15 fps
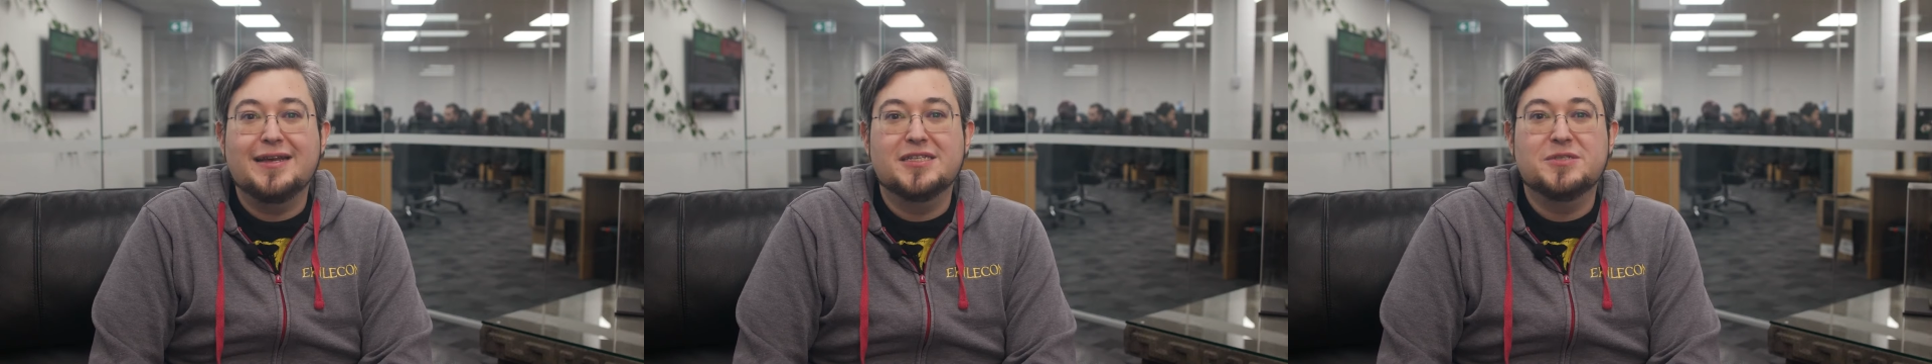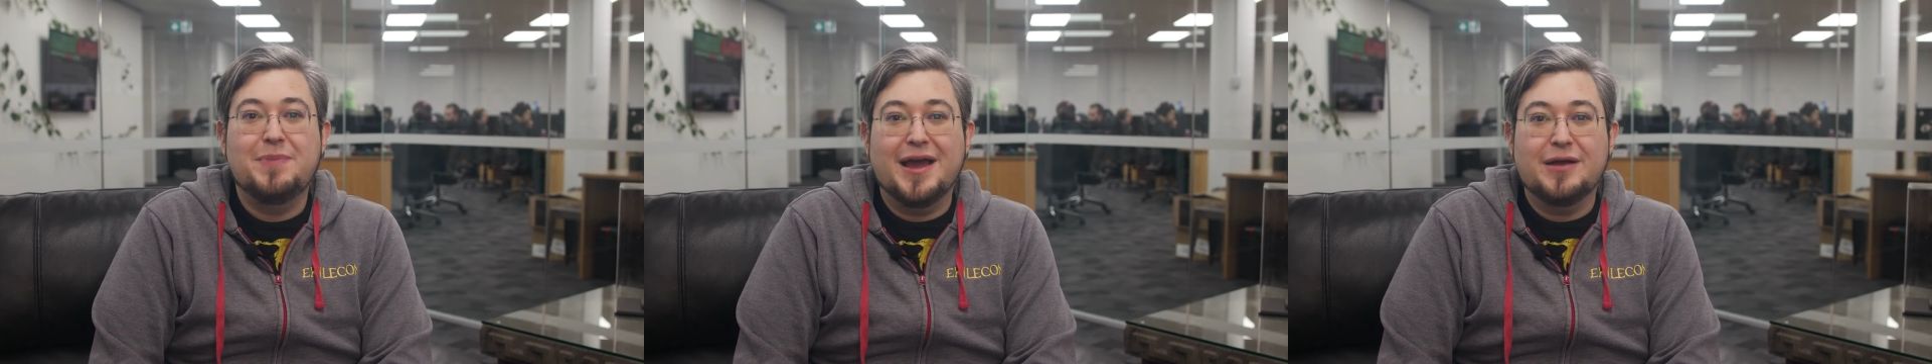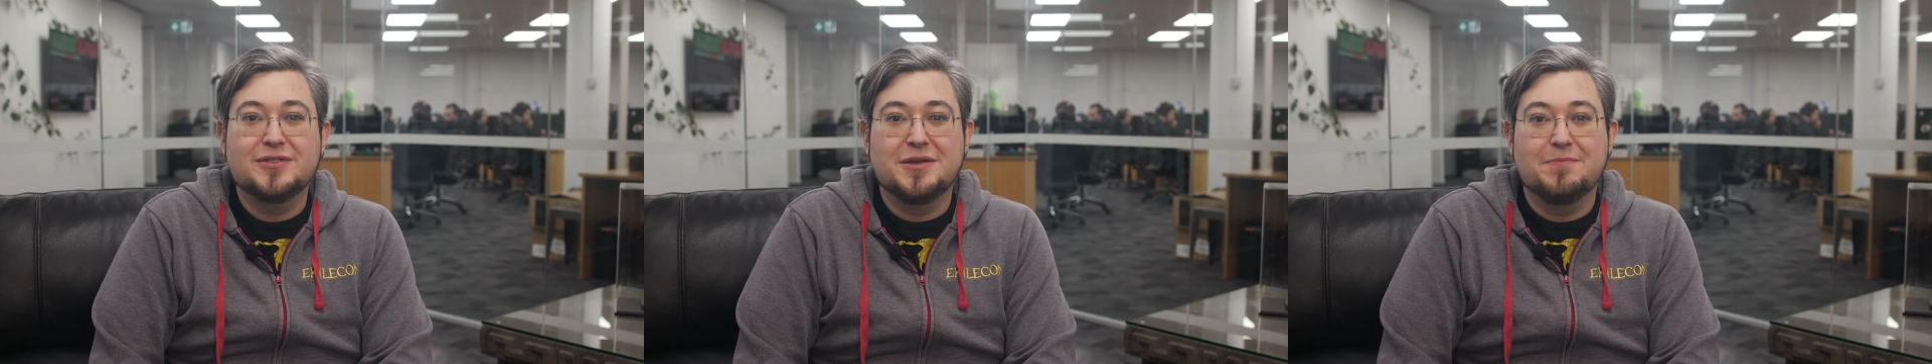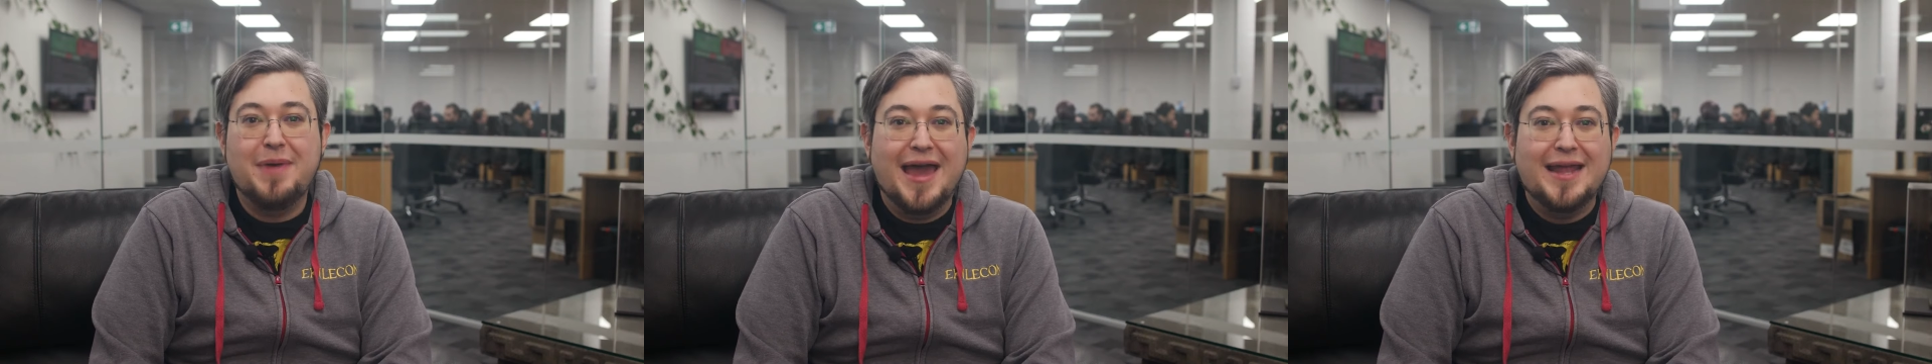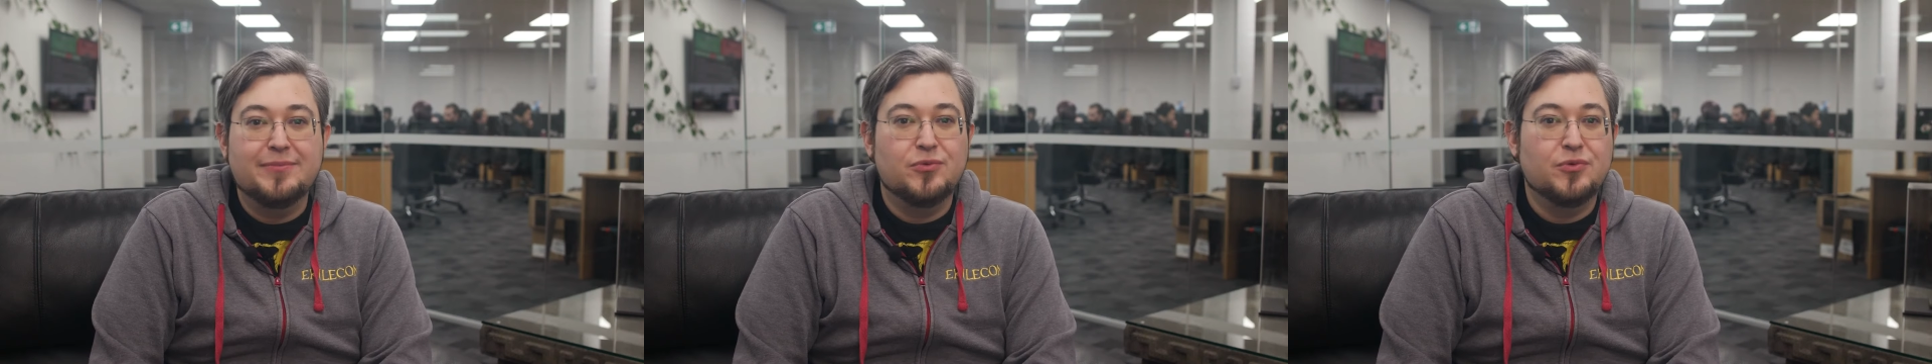is backwards
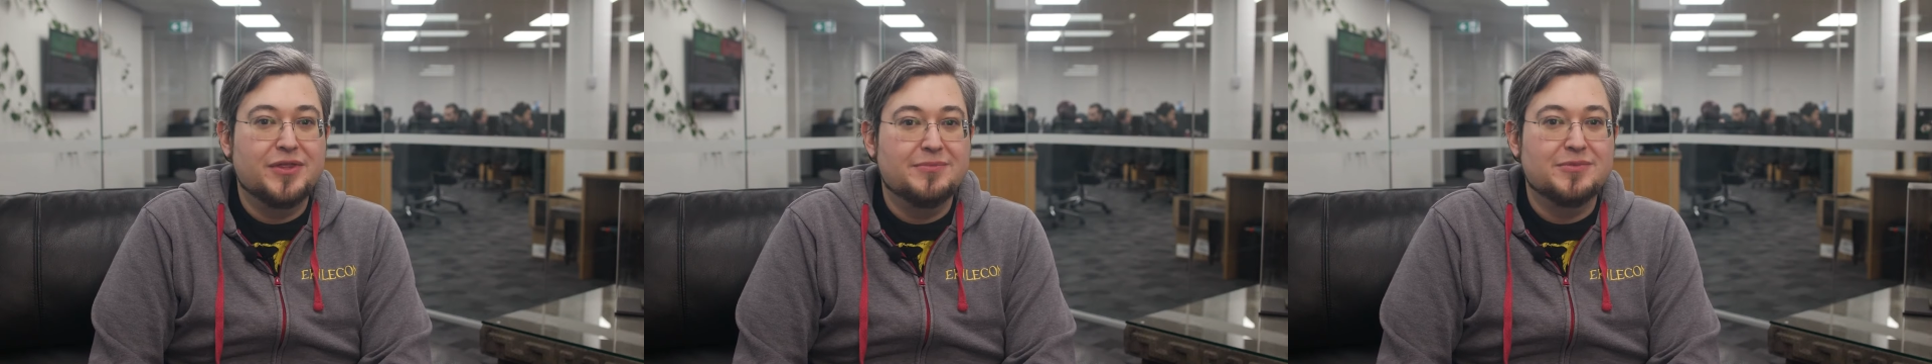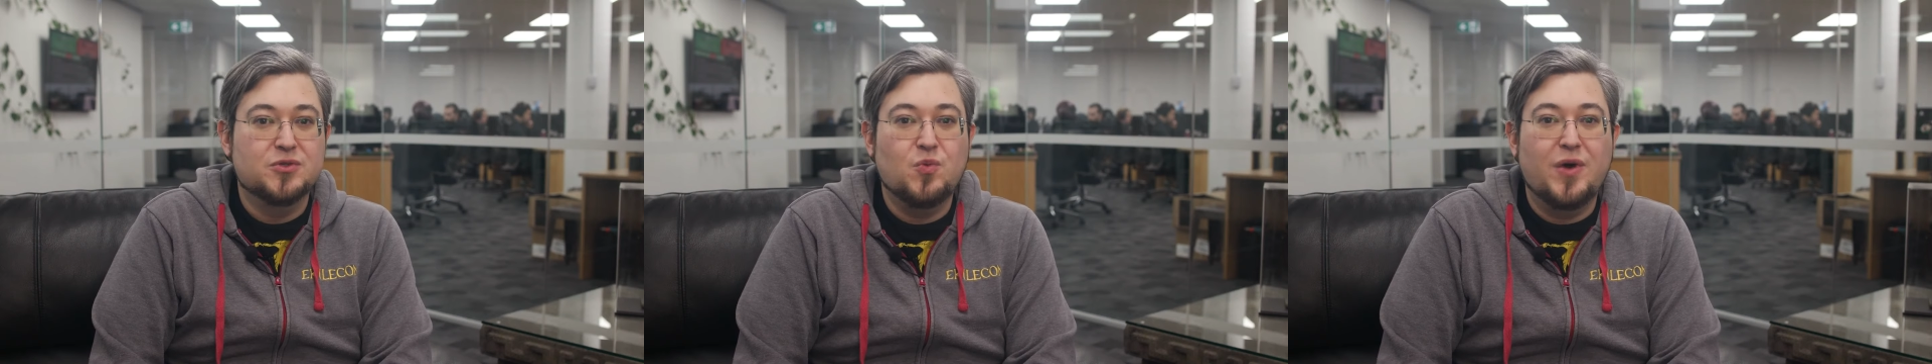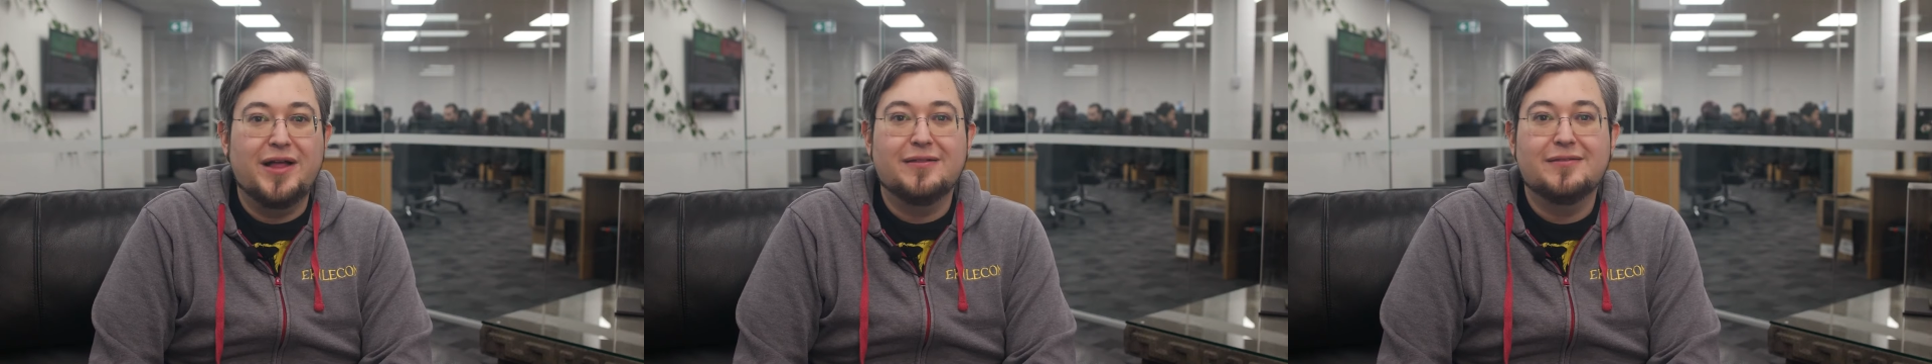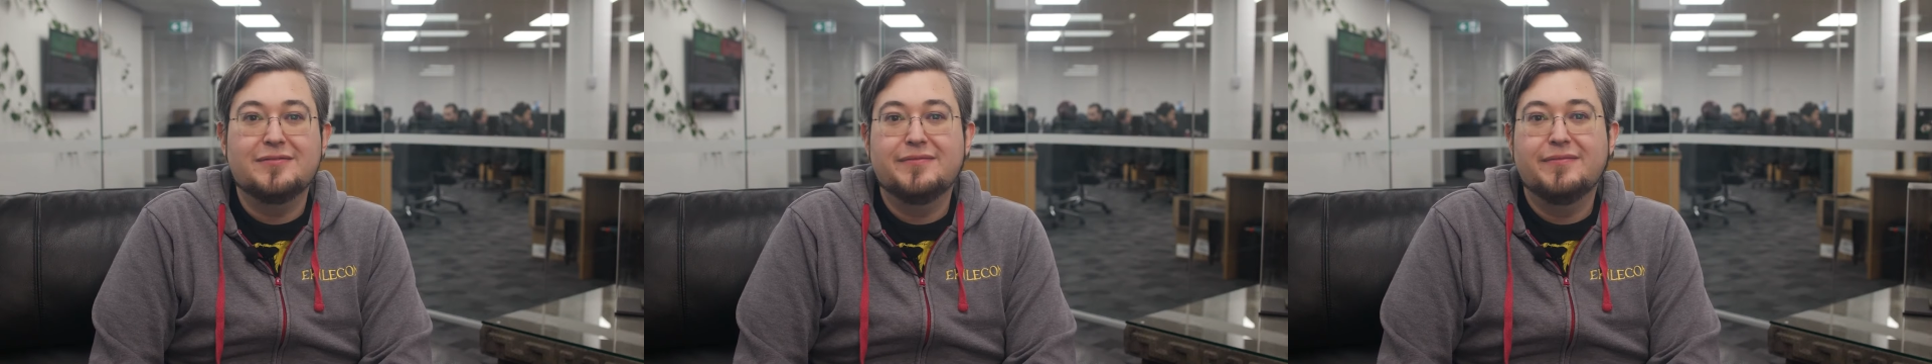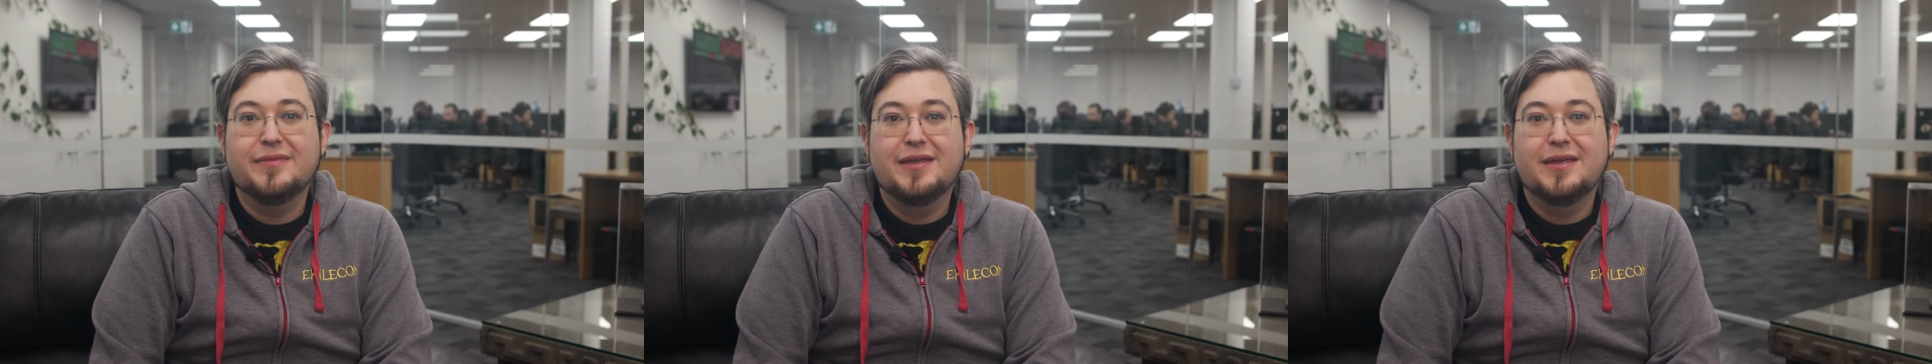compatible with them as well.